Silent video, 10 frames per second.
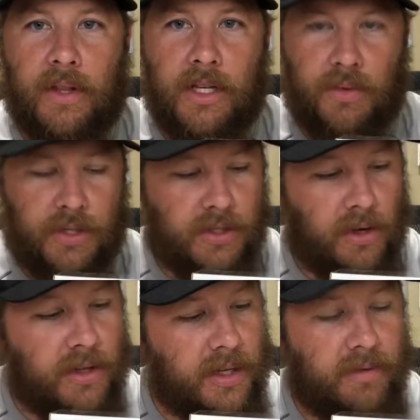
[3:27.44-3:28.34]
These were just
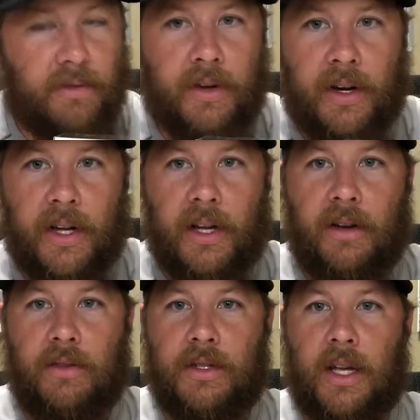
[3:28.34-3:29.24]
all the different variant
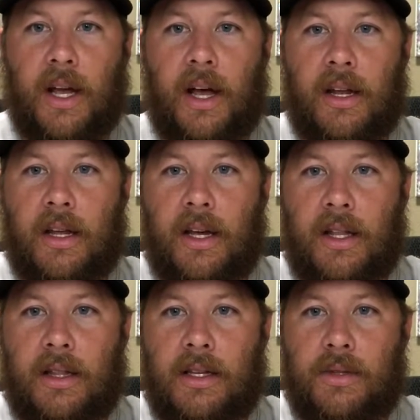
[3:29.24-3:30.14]
covers I got. I
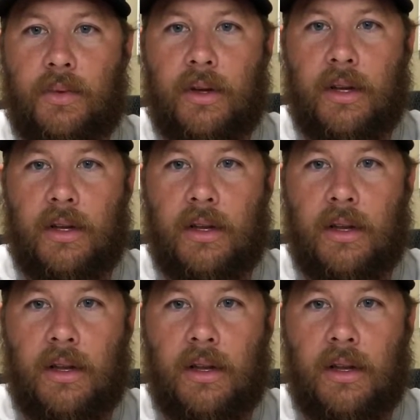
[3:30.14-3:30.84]
got this one.